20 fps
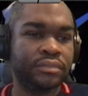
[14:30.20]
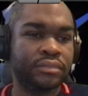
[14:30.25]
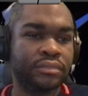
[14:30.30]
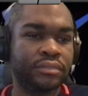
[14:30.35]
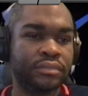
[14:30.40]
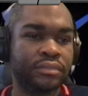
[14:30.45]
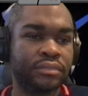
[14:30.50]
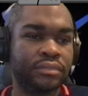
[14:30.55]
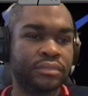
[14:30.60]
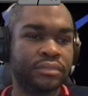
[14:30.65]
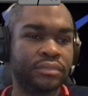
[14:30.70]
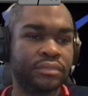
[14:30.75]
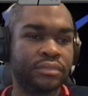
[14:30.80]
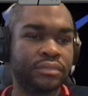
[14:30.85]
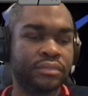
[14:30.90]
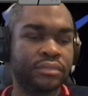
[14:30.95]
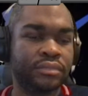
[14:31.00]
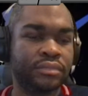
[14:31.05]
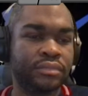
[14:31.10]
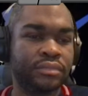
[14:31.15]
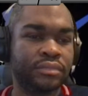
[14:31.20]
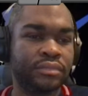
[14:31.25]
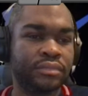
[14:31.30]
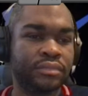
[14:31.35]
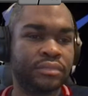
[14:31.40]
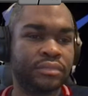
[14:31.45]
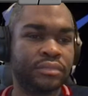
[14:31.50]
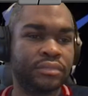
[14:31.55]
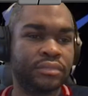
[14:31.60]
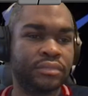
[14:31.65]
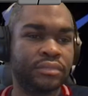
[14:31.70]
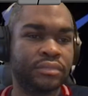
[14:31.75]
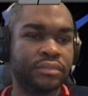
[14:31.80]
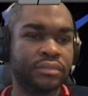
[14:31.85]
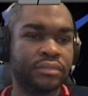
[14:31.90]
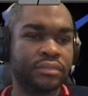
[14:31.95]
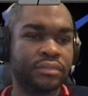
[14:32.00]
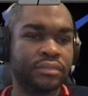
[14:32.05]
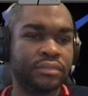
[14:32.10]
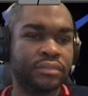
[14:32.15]

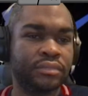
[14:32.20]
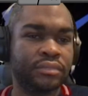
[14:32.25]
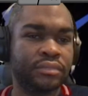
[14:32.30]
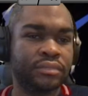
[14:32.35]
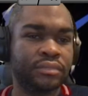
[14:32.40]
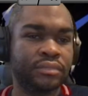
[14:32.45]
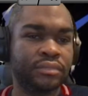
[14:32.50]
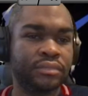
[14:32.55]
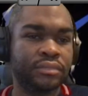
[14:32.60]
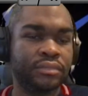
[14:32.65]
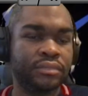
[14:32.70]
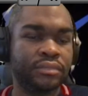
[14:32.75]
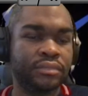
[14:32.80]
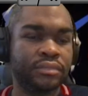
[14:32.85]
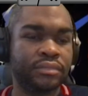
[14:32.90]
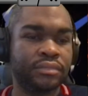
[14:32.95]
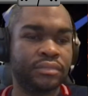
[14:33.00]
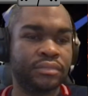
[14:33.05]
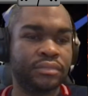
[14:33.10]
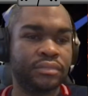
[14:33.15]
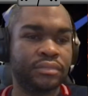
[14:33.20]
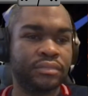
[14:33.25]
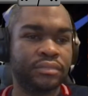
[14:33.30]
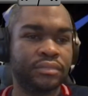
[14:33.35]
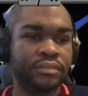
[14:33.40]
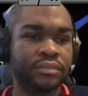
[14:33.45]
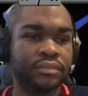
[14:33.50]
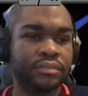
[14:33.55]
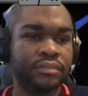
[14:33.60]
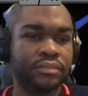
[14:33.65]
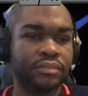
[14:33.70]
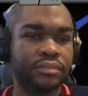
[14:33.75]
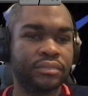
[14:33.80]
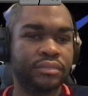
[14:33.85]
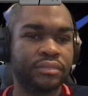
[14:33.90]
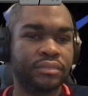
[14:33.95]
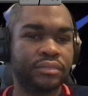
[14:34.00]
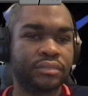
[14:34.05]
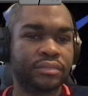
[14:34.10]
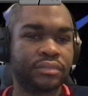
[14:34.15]

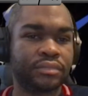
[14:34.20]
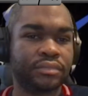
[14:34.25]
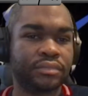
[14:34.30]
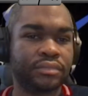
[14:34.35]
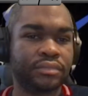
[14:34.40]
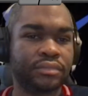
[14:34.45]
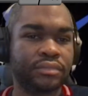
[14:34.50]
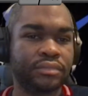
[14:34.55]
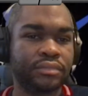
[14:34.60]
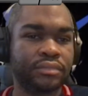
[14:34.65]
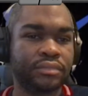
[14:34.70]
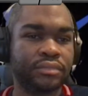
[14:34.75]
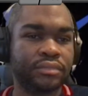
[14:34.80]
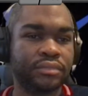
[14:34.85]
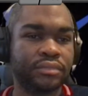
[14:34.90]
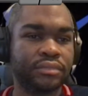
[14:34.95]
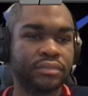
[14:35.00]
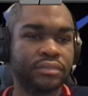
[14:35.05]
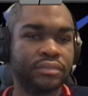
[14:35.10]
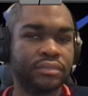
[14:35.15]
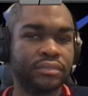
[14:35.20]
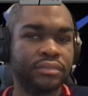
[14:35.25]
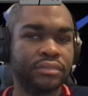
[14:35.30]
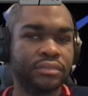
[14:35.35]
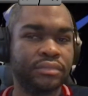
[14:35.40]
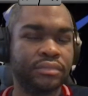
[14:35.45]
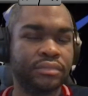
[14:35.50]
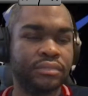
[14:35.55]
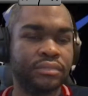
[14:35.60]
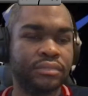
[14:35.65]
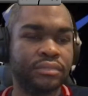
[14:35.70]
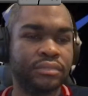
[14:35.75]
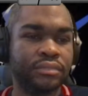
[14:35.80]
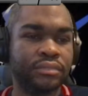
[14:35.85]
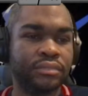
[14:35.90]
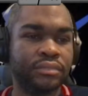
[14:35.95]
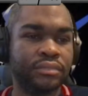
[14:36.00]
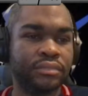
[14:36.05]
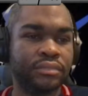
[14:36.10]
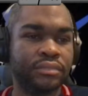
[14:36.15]

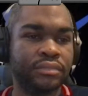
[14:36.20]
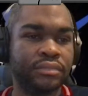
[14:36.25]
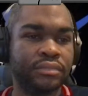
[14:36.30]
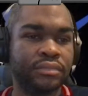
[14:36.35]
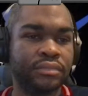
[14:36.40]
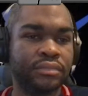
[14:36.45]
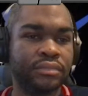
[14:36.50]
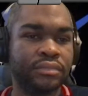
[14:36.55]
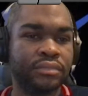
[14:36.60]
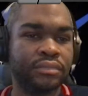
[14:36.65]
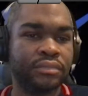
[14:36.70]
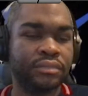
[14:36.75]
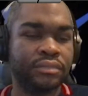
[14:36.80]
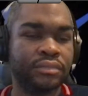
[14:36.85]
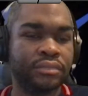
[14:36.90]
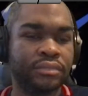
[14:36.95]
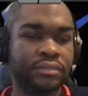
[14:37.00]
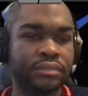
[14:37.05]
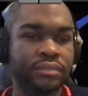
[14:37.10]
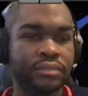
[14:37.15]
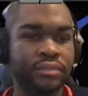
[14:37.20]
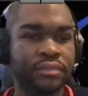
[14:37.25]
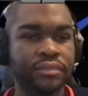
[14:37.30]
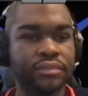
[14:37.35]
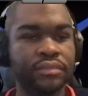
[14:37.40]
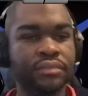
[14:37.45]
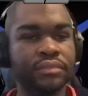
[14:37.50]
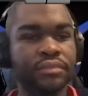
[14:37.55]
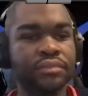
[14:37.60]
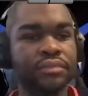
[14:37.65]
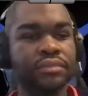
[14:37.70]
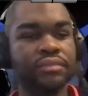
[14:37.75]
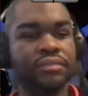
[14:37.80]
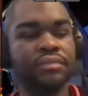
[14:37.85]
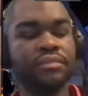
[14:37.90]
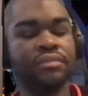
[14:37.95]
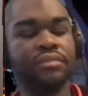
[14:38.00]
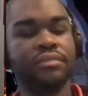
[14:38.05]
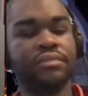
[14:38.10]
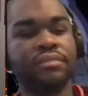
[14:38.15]
No words are spoken by the person on screen.